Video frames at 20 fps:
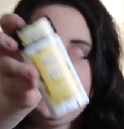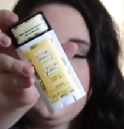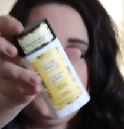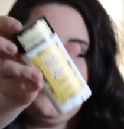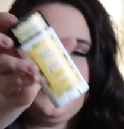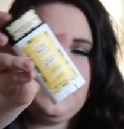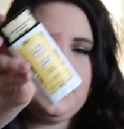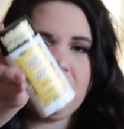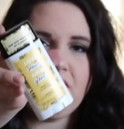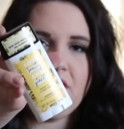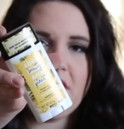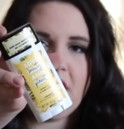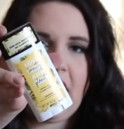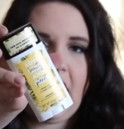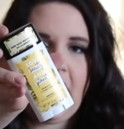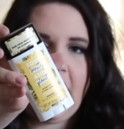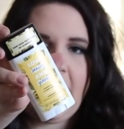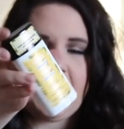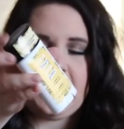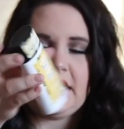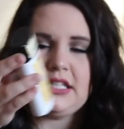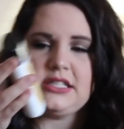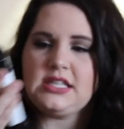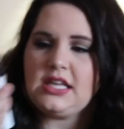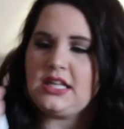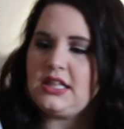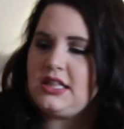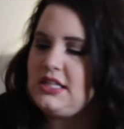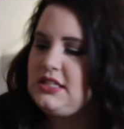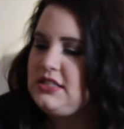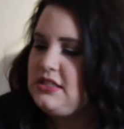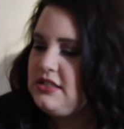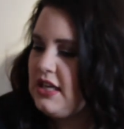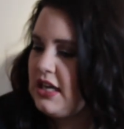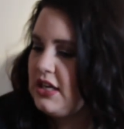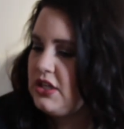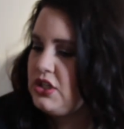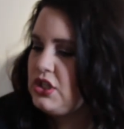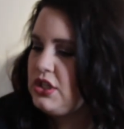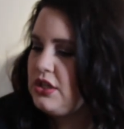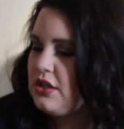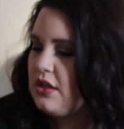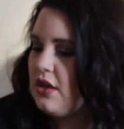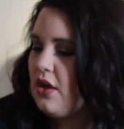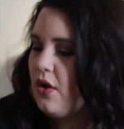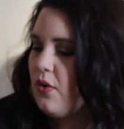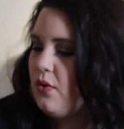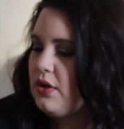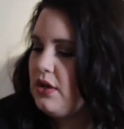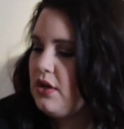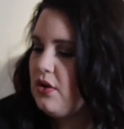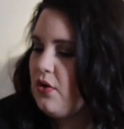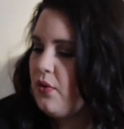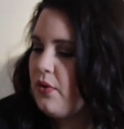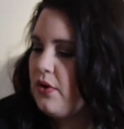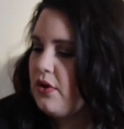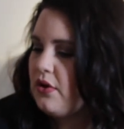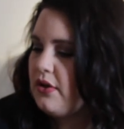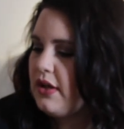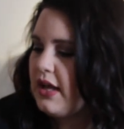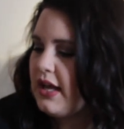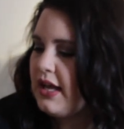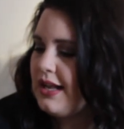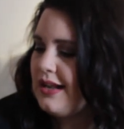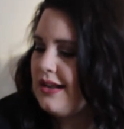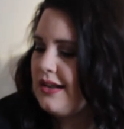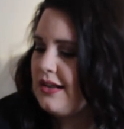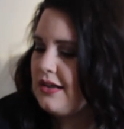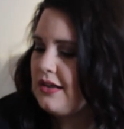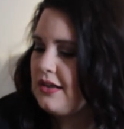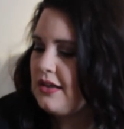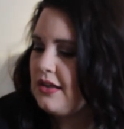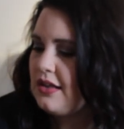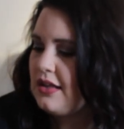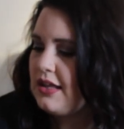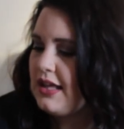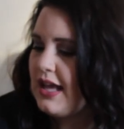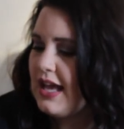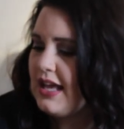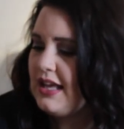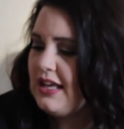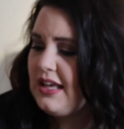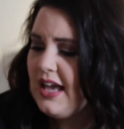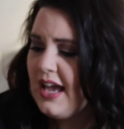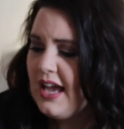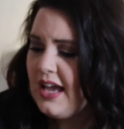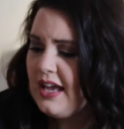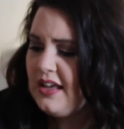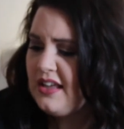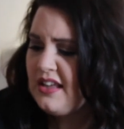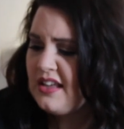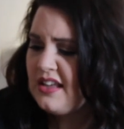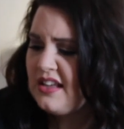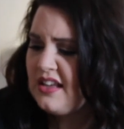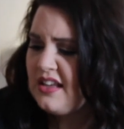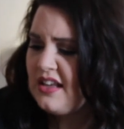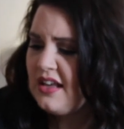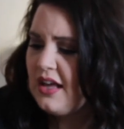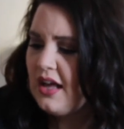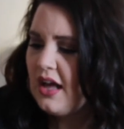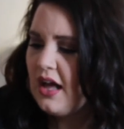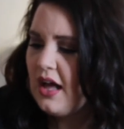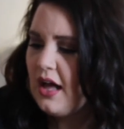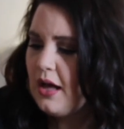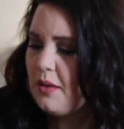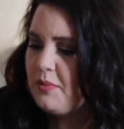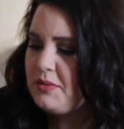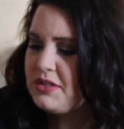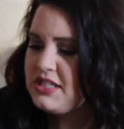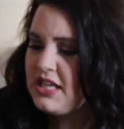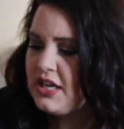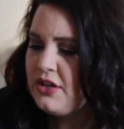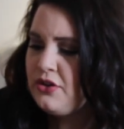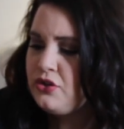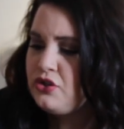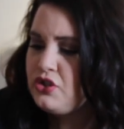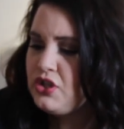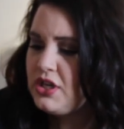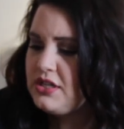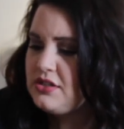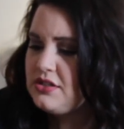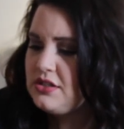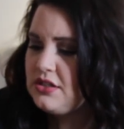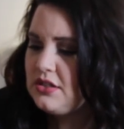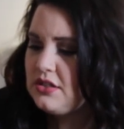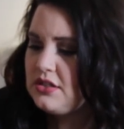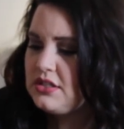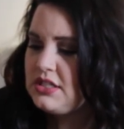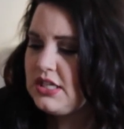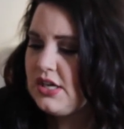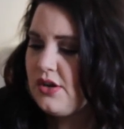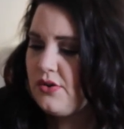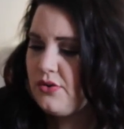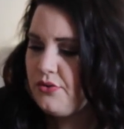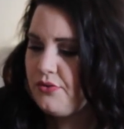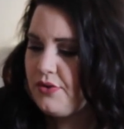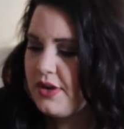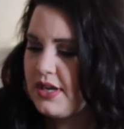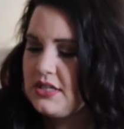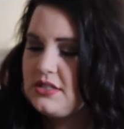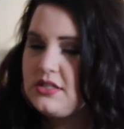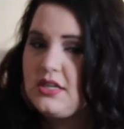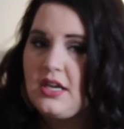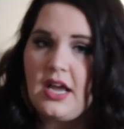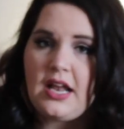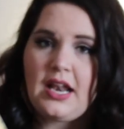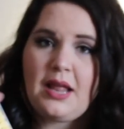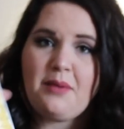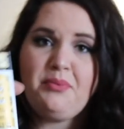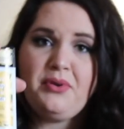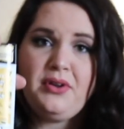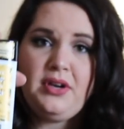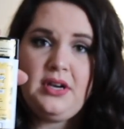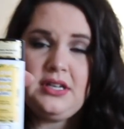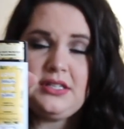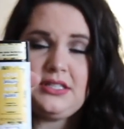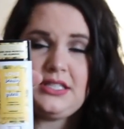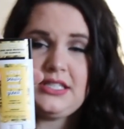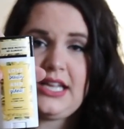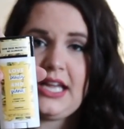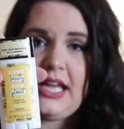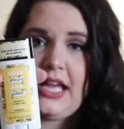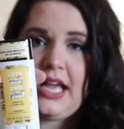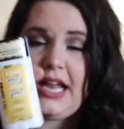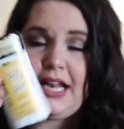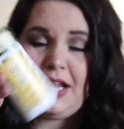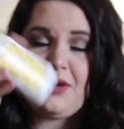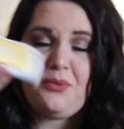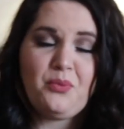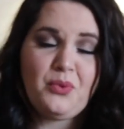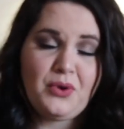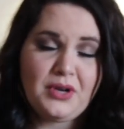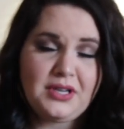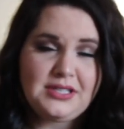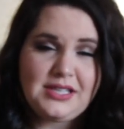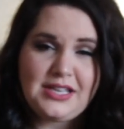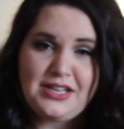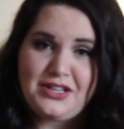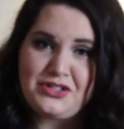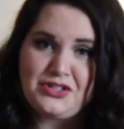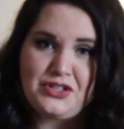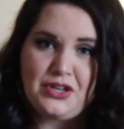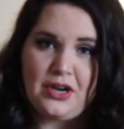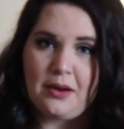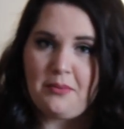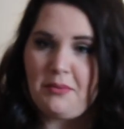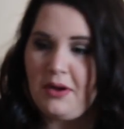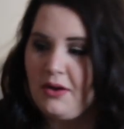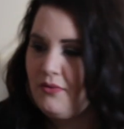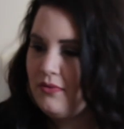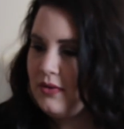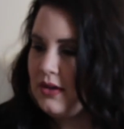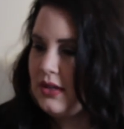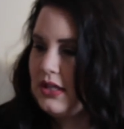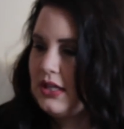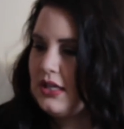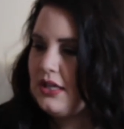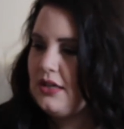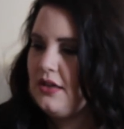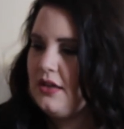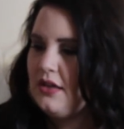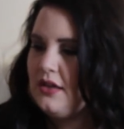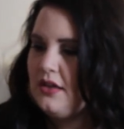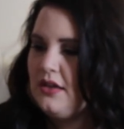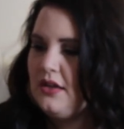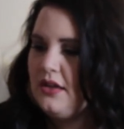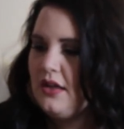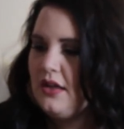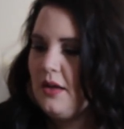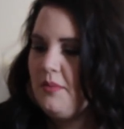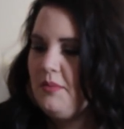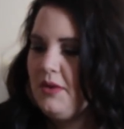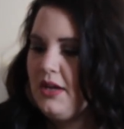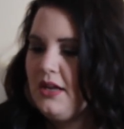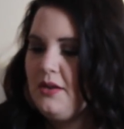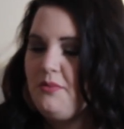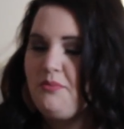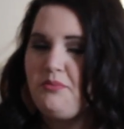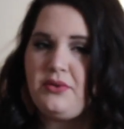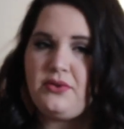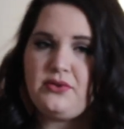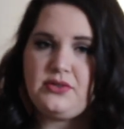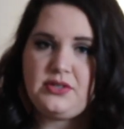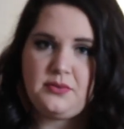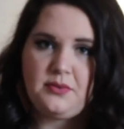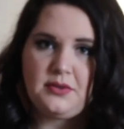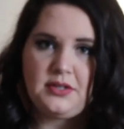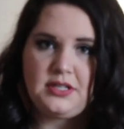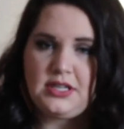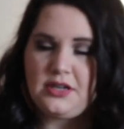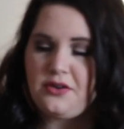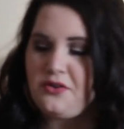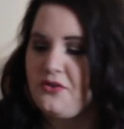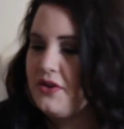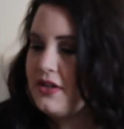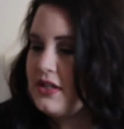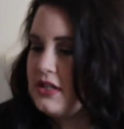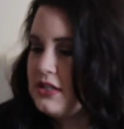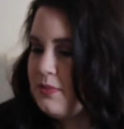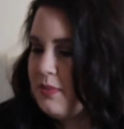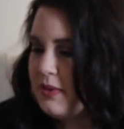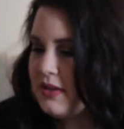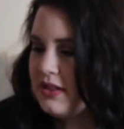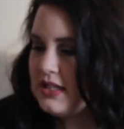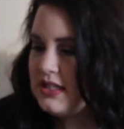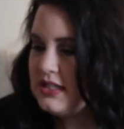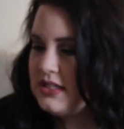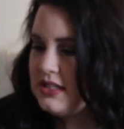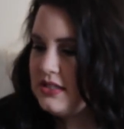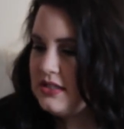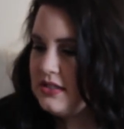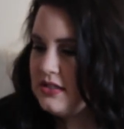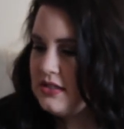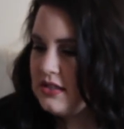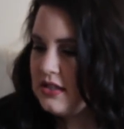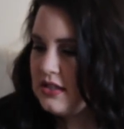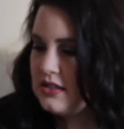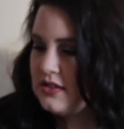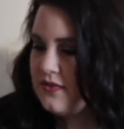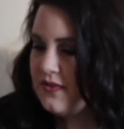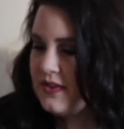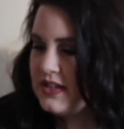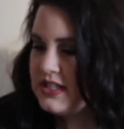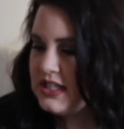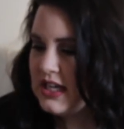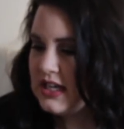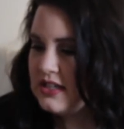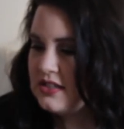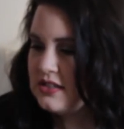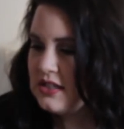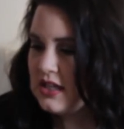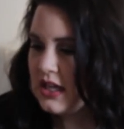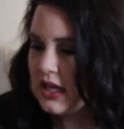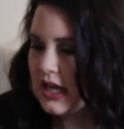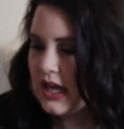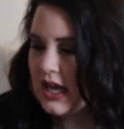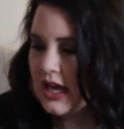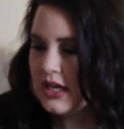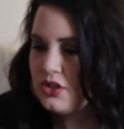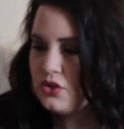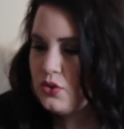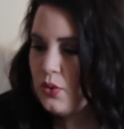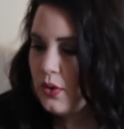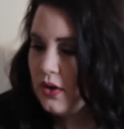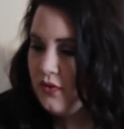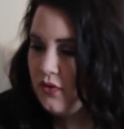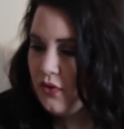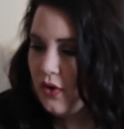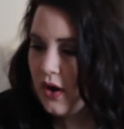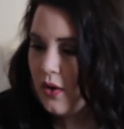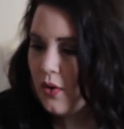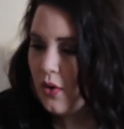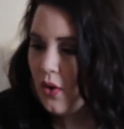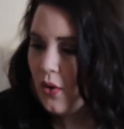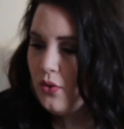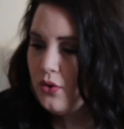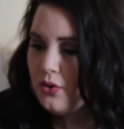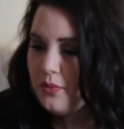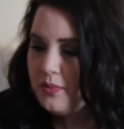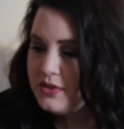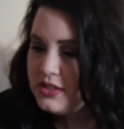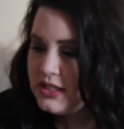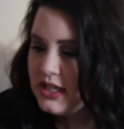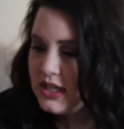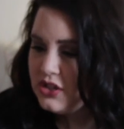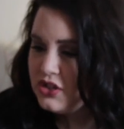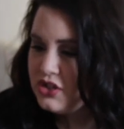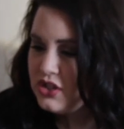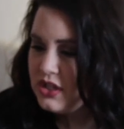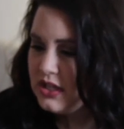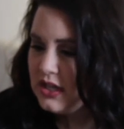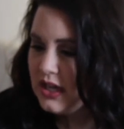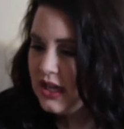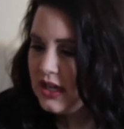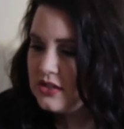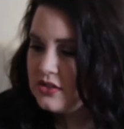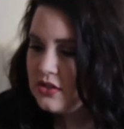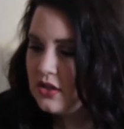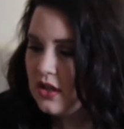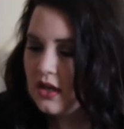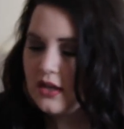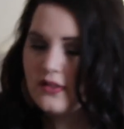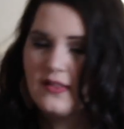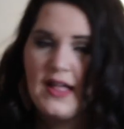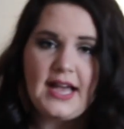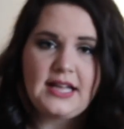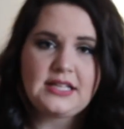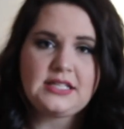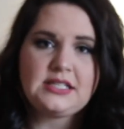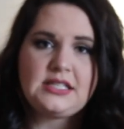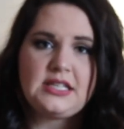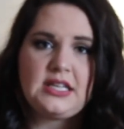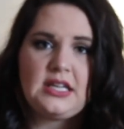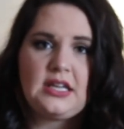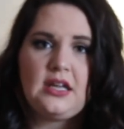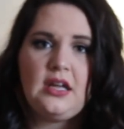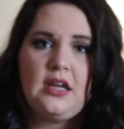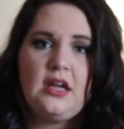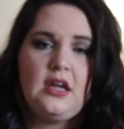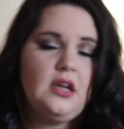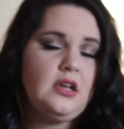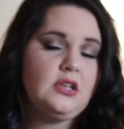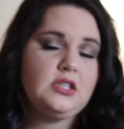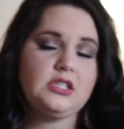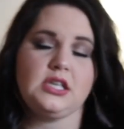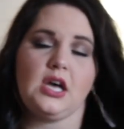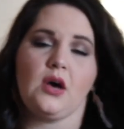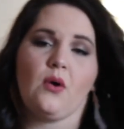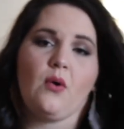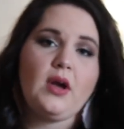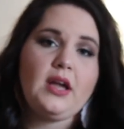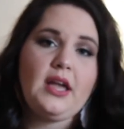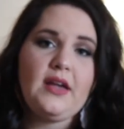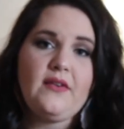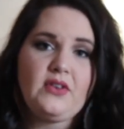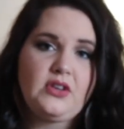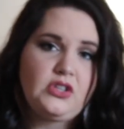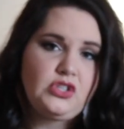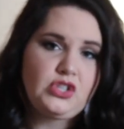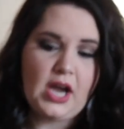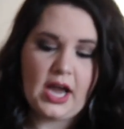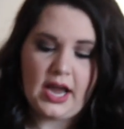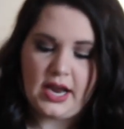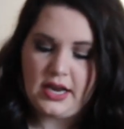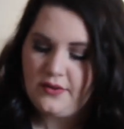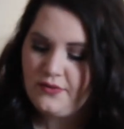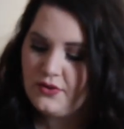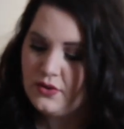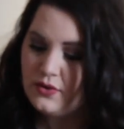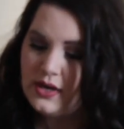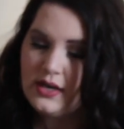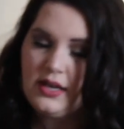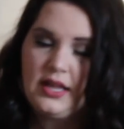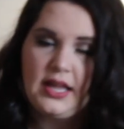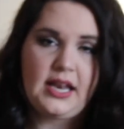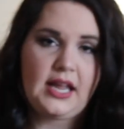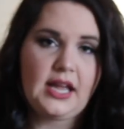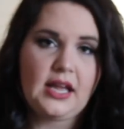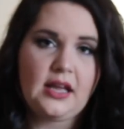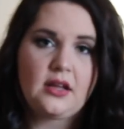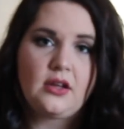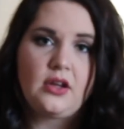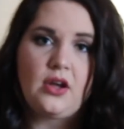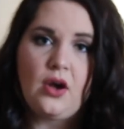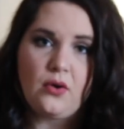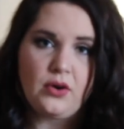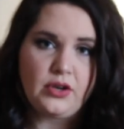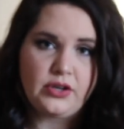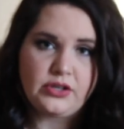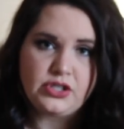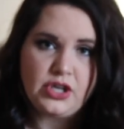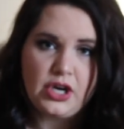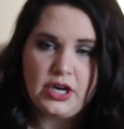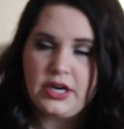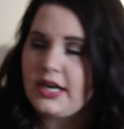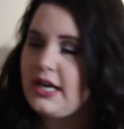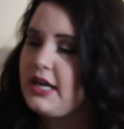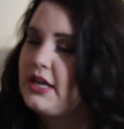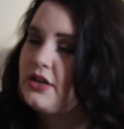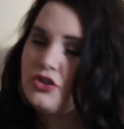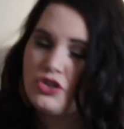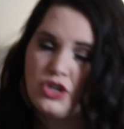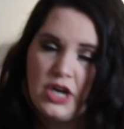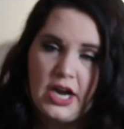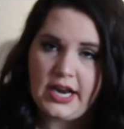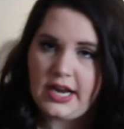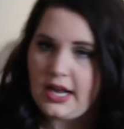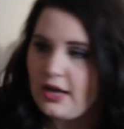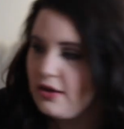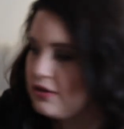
several different kinds and this is actually the coconut oil and ylang ylang um, it's energizing deodorant and I put it on today and it works like a charm I really I'm kind of bougie with deodorants but this is it's fantastic it has 24 hour odor protection it's long lasting so give it a try and if you didn't get it go to your Target and try it